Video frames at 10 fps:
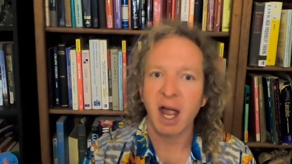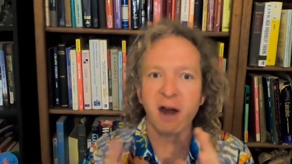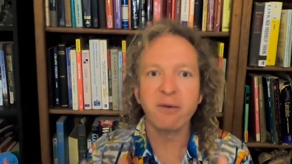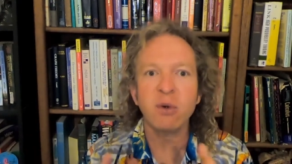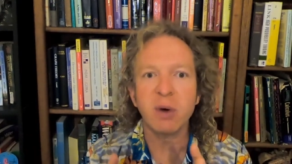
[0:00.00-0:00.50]

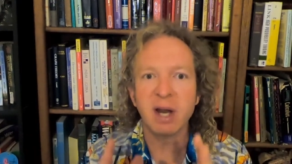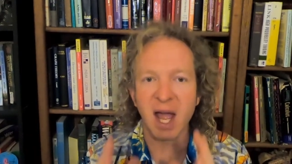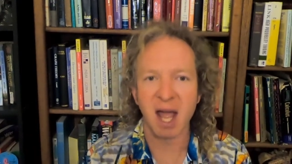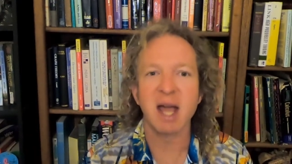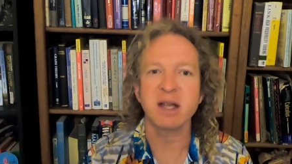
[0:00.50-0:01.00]
Everyone
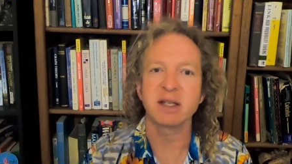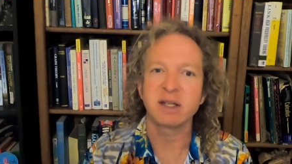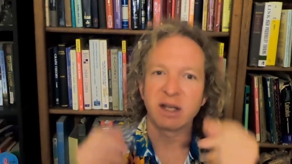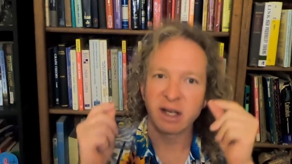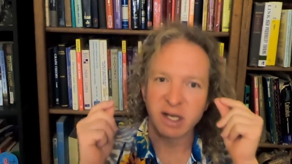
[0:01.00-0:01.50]

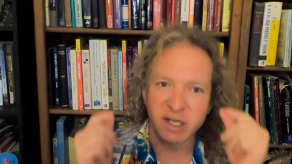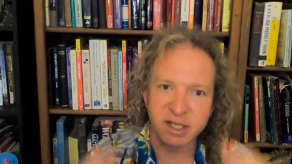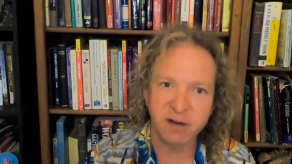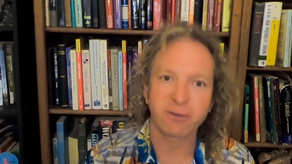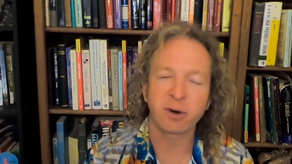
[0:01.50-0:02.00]
has
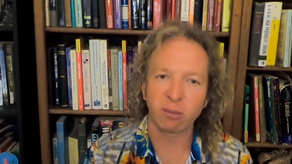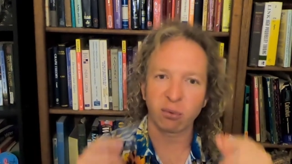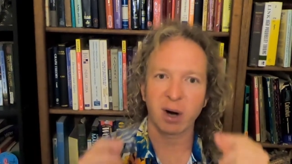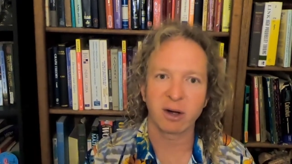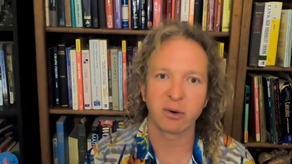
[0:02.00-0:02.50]
different
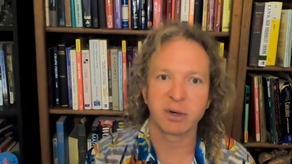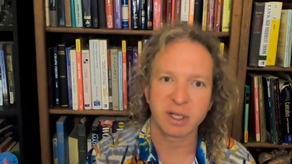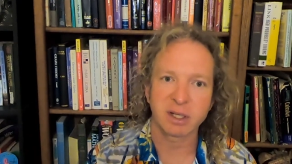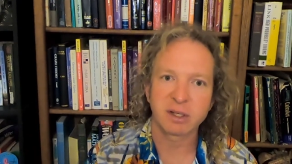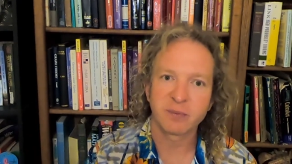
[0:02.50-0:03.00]

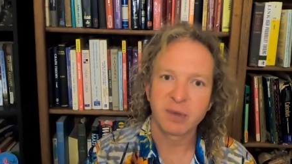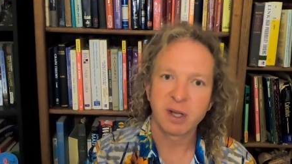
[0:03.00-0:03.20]
priorities.